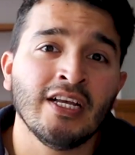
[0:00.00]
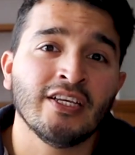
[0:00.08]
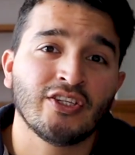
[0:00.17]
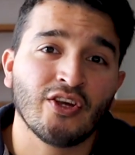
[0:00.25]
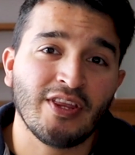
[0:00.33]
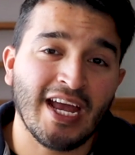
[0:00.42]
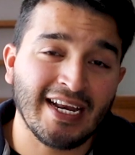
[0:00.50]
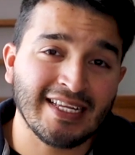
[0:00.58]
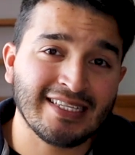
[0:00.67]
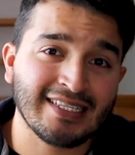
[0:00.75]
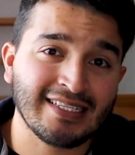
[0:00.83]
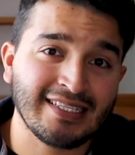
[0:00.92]
so that
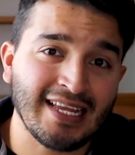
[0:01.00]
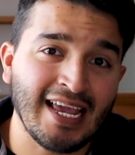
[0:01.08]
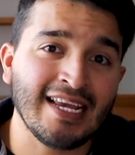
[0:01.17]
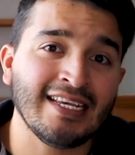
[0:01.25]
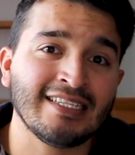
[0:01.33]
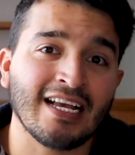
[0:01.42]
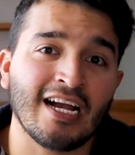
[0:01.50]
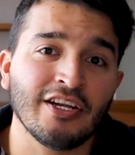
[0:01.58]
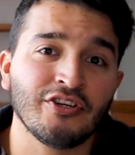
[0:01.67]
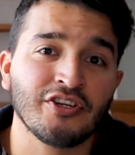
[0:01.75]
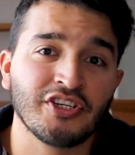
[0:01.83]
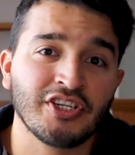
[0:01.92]
it stays
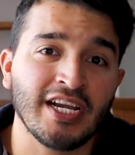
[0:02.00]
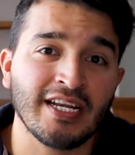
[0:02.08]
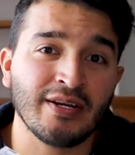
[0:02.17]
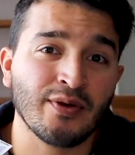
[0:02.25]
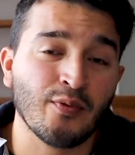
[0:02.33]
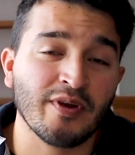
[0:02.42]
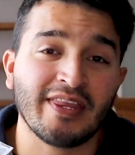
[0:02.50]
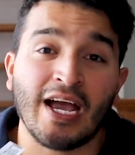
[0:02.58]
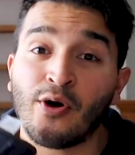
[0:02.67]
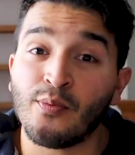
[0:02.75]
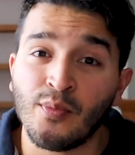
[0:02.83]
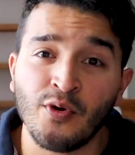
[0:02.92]
on your shin
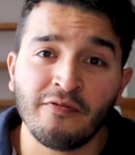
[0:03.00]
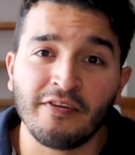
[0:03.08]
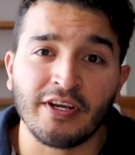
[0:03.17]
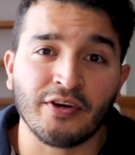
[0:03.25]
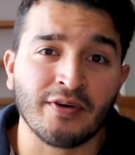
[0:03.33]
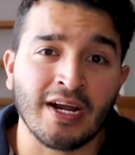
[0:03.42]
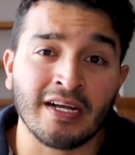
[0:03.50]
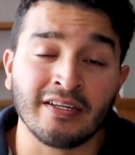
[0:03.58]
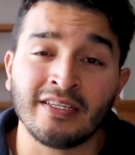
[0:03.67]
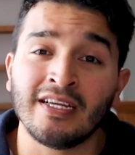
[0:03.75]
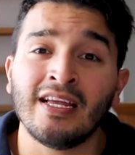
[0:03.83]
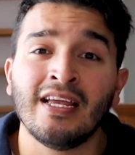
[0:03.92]
without moving
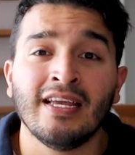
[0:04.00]
around,